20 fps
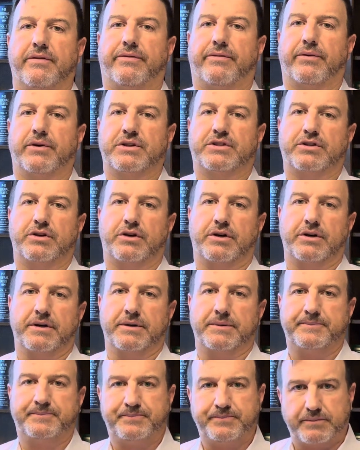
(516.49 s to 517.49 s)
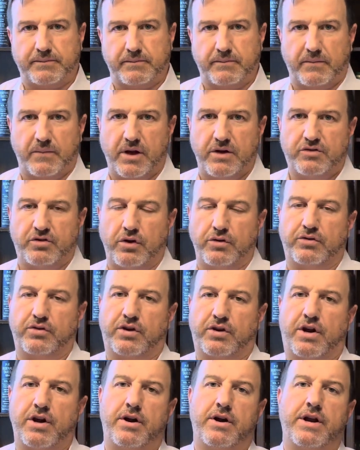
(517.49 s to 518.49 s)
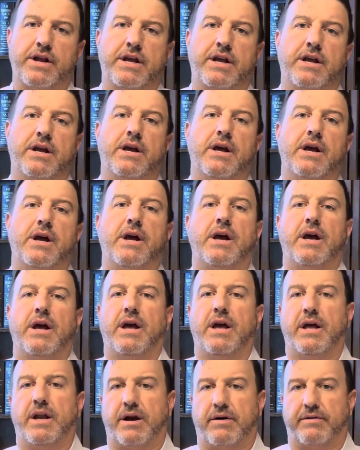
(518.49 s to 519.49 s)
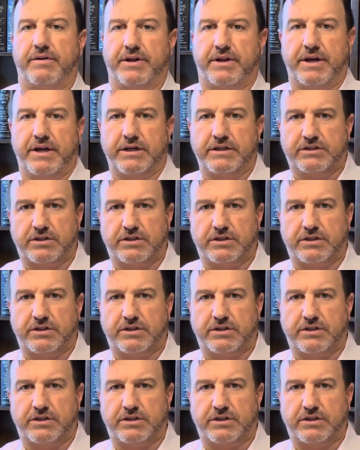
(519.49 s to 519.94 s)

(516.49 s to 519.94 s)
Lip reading: for certain Social Security and everything.